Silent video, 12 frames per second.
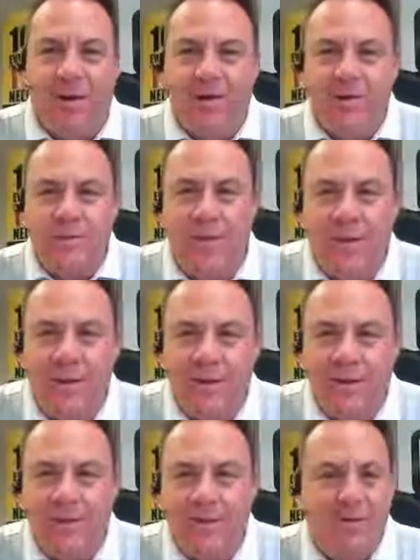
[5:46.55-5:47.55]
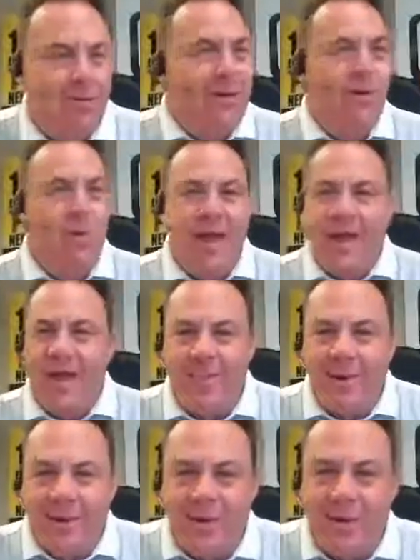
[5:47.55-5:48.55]
The scary part is when you
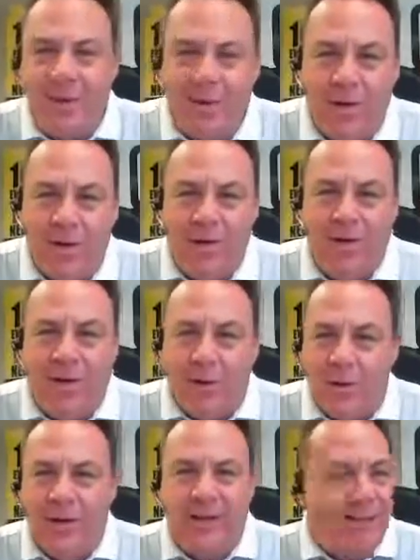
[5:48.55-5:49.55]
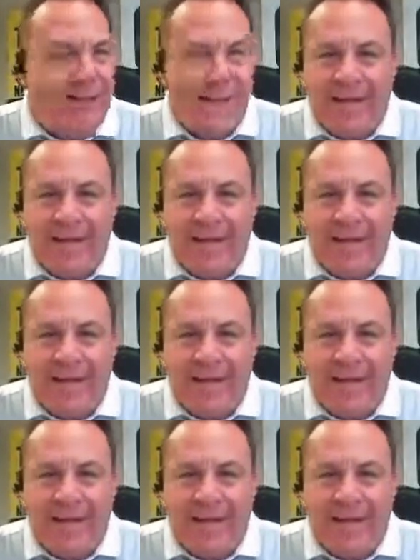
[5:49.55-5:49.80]
wake up and you don't know what you're doing.